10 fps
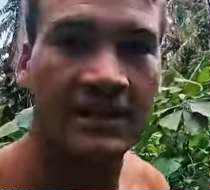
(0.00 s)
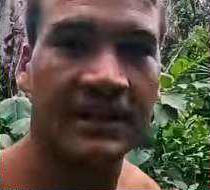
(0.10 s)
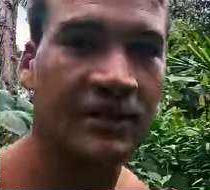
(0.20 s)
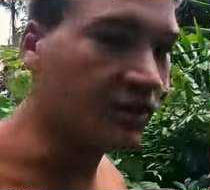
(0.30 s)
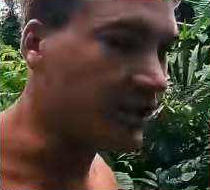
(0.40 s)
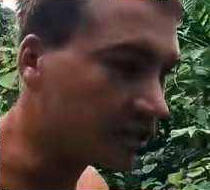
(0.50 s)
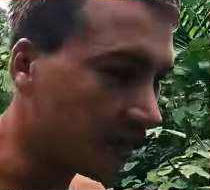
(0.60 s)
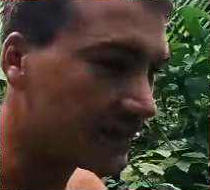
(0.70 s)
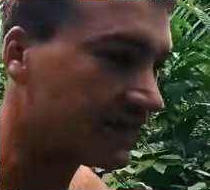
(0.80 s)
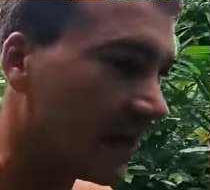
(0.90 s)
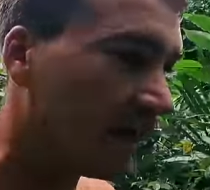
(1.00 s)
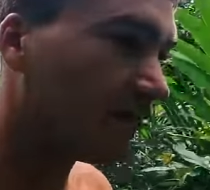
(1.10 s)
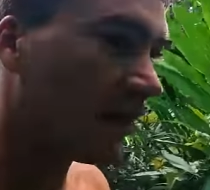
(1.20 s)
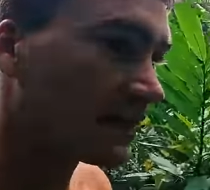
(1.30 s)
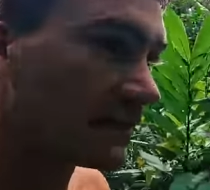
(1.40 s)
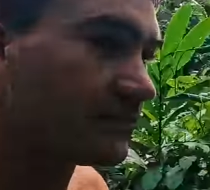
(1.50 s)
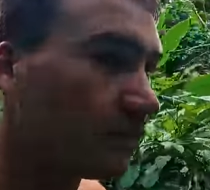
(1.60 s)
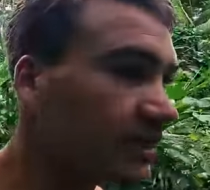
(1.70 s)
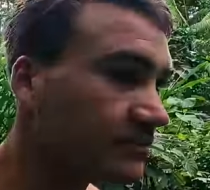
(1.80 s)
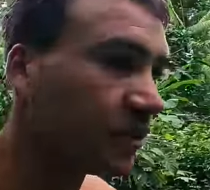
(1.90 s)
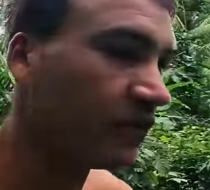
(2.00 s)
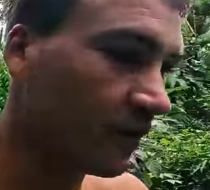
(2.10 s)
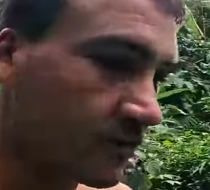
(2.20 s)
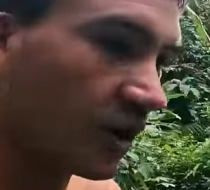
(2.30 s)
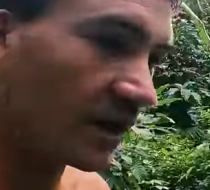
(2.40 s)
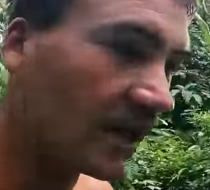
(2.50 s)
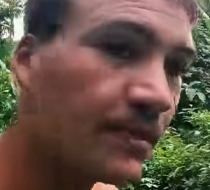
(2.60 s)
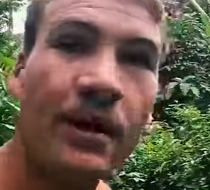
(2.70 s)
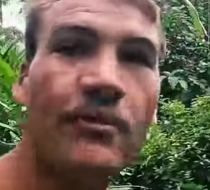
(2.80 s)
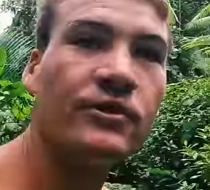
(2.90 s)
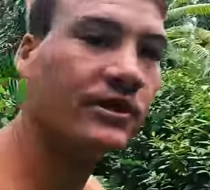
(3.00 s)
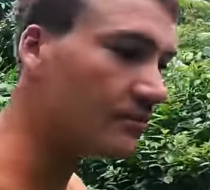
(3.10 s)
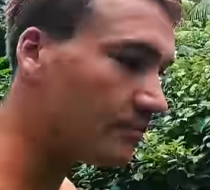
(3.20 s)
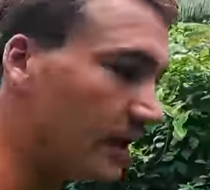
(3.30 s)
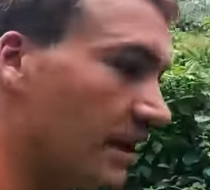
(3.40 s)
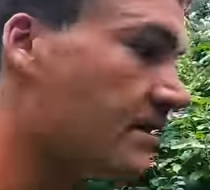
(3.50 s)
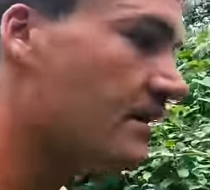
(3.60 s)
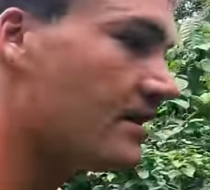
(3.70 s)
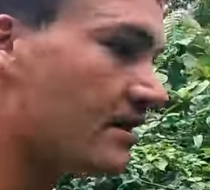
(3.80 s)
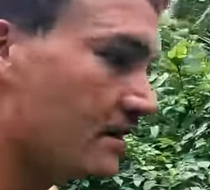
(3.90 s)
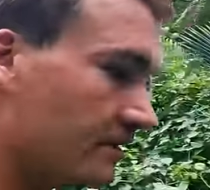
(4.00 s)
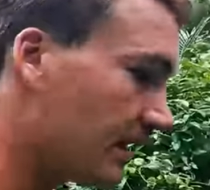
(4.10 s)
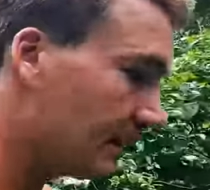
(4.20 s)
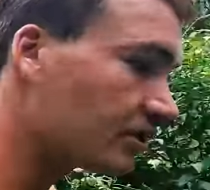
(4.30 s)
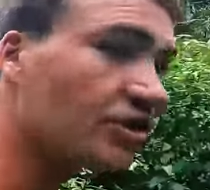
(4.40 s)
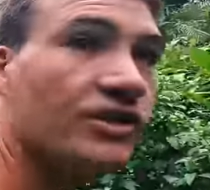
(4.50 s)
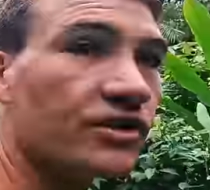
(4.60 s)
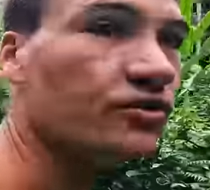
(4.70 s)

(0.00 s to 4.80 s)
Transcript: It's literally crazy how fast these boys move. I'm trying to keep up with them, but they literally just